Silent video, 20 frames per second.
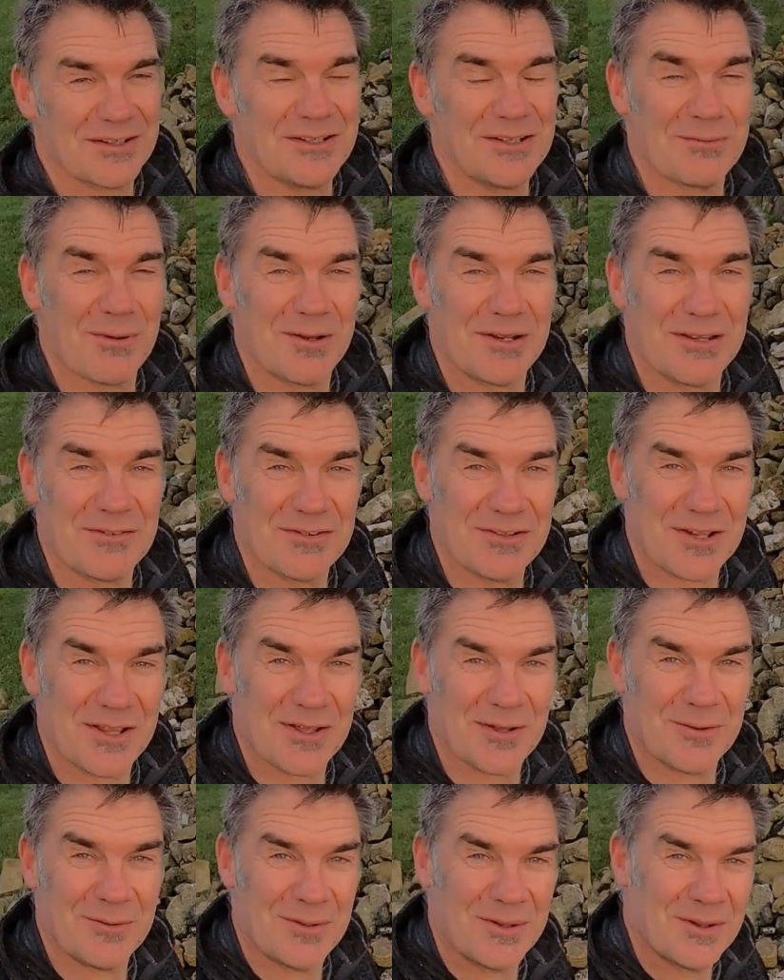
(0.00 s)
and you won't even
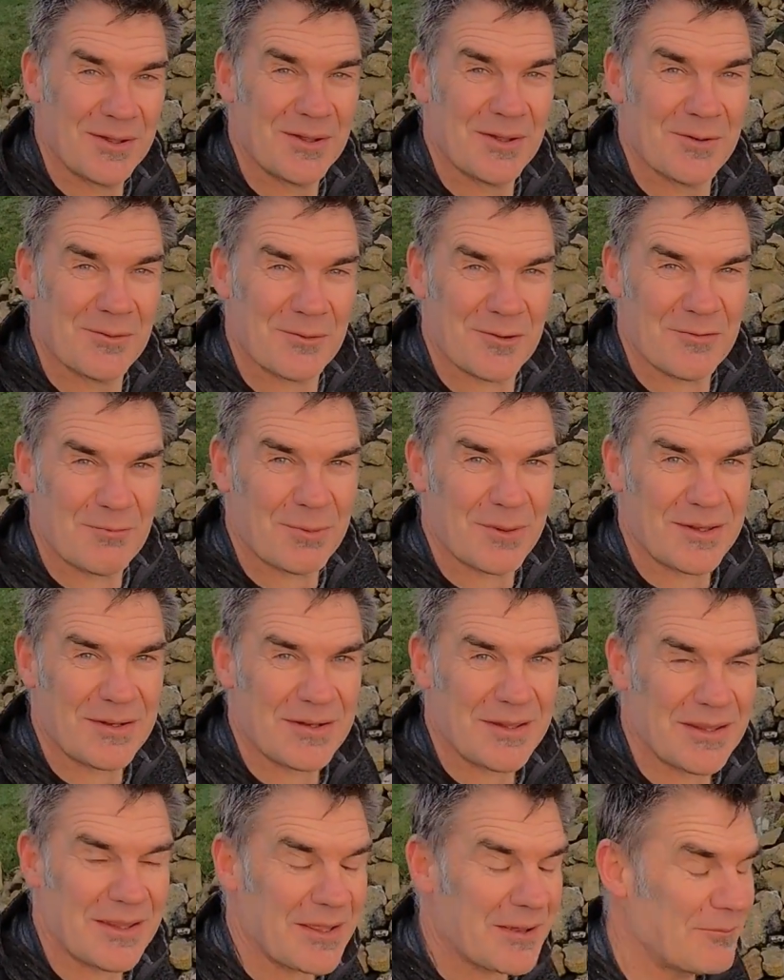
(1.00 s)
know we've been
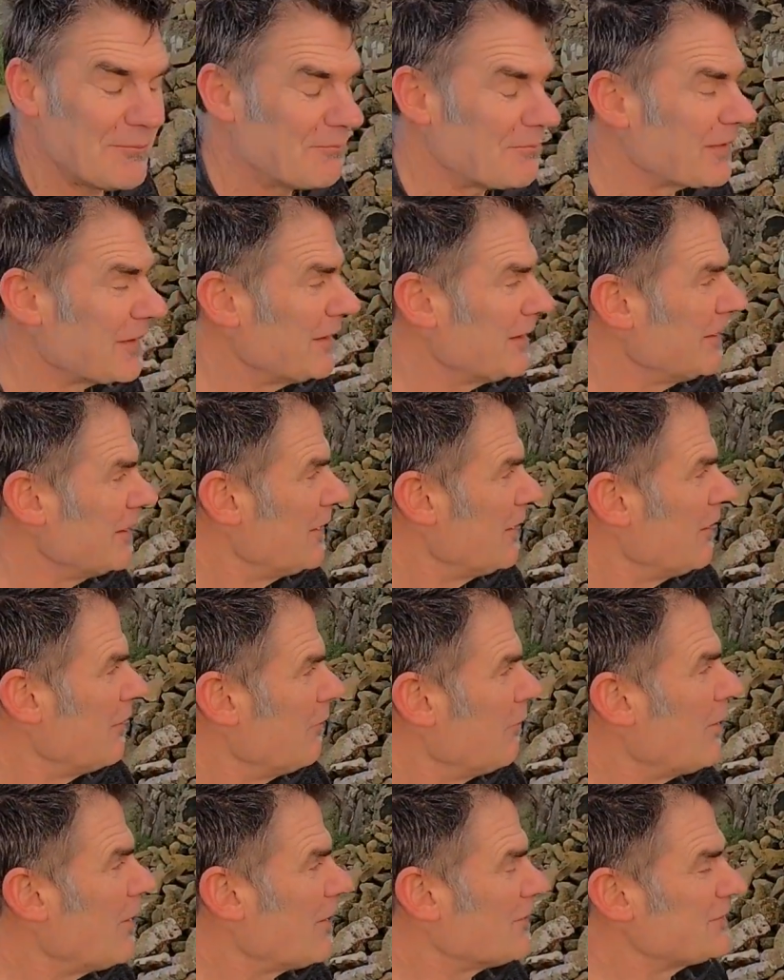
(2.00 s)
here.
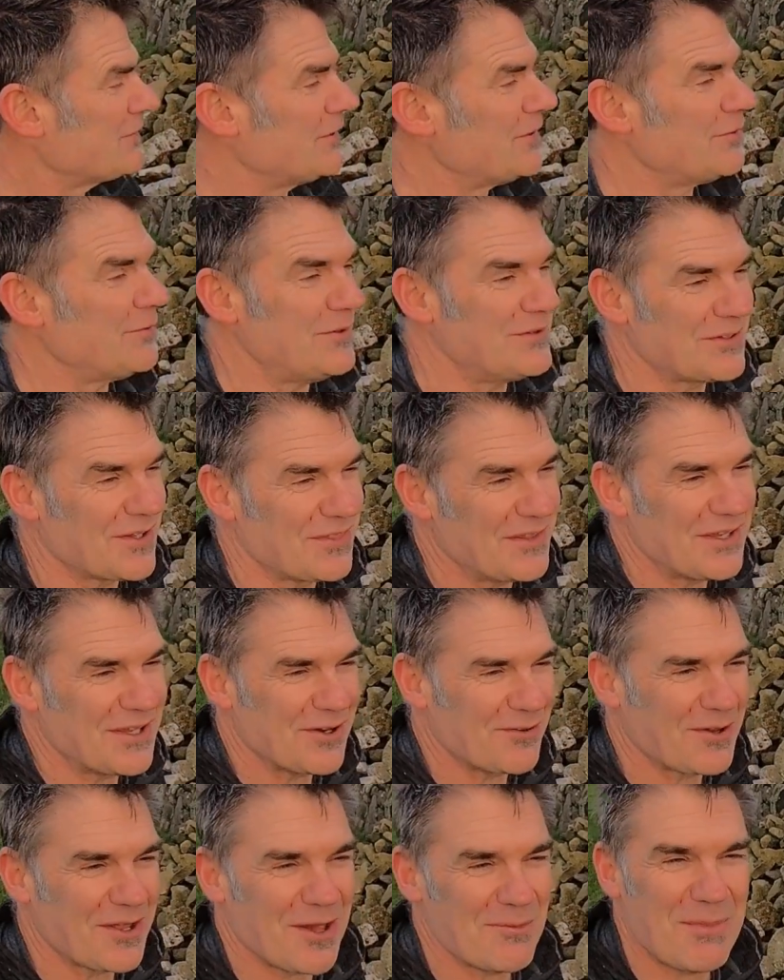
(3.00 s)
what I'll do is I think
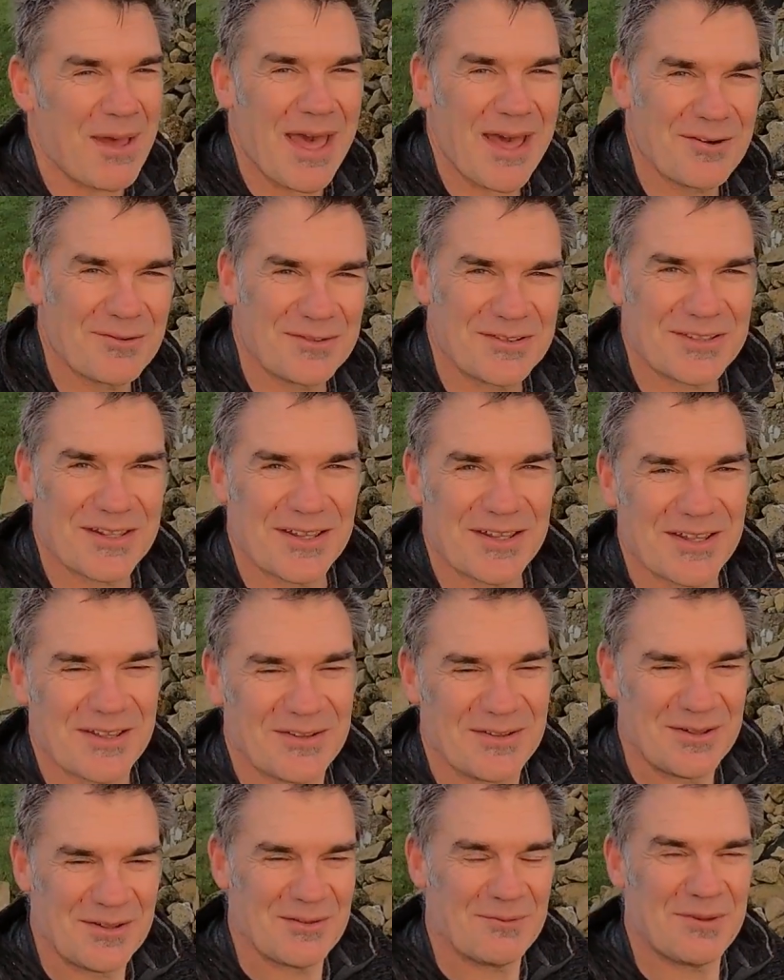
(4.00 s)
I'll come out
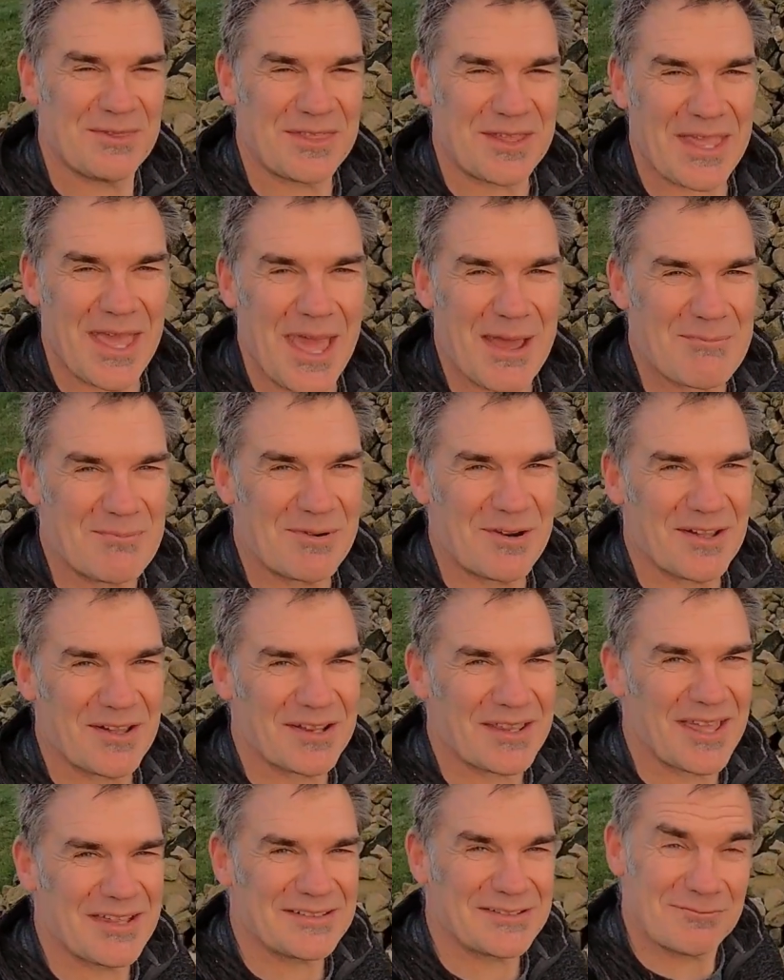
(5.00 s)
with the camera
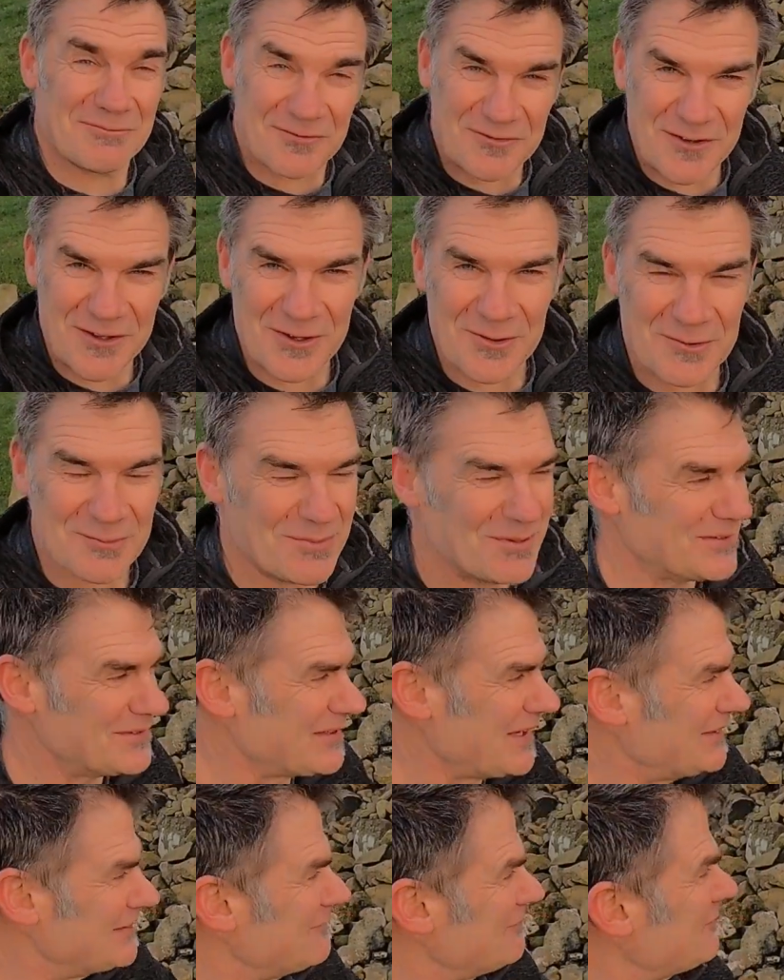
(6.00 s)
and get some film and
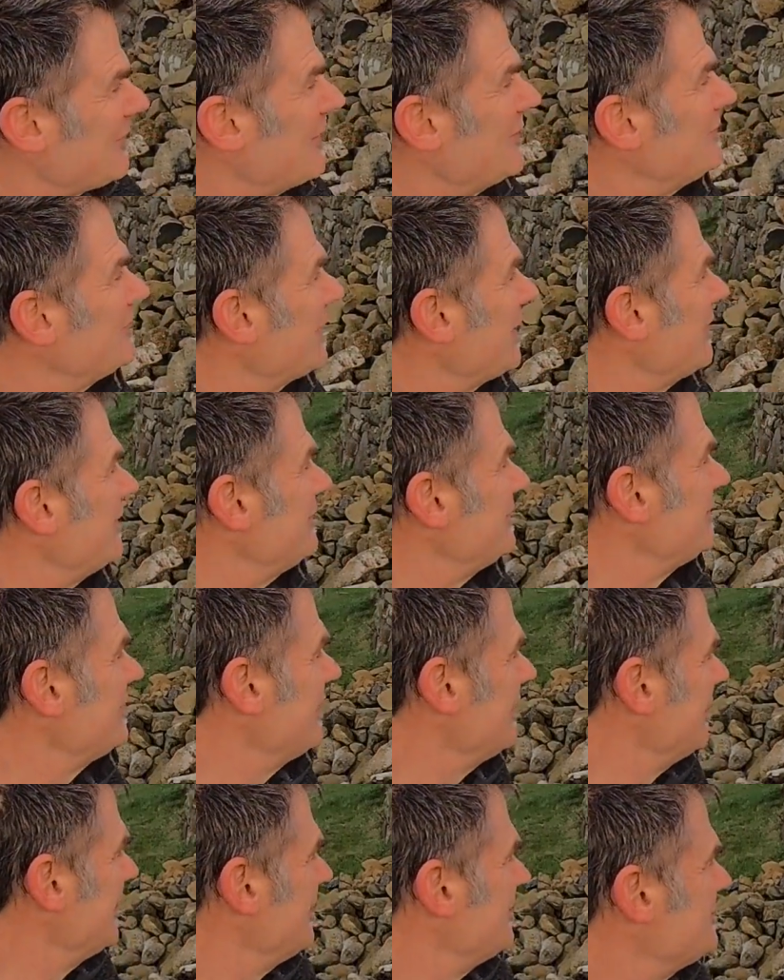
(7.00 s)
take some photos
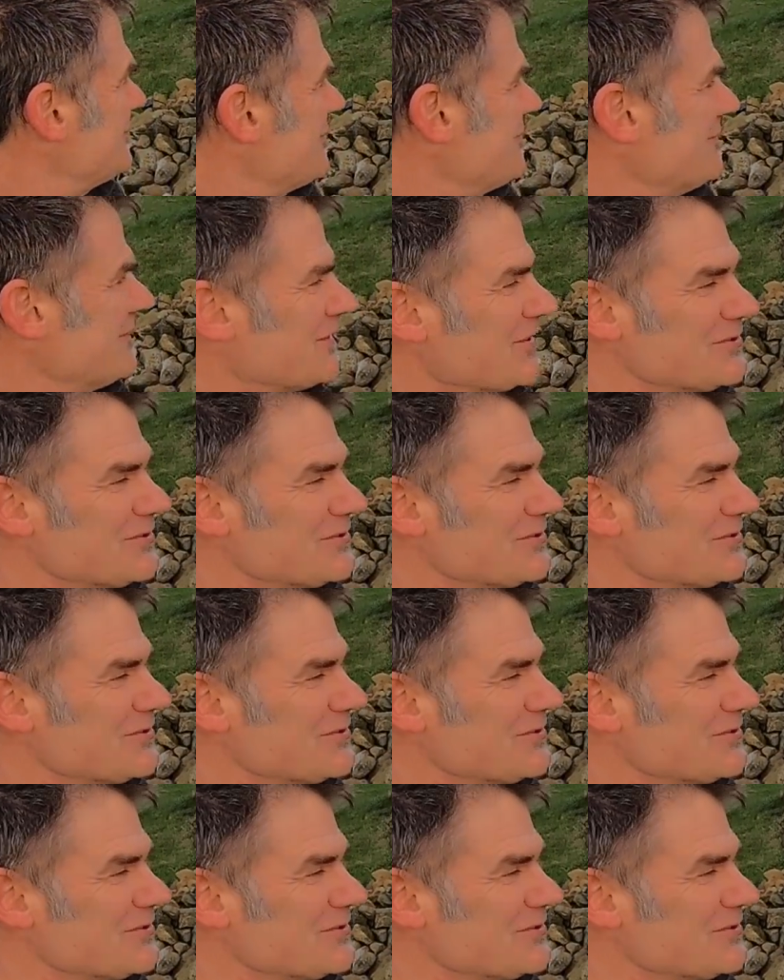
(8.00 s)
during the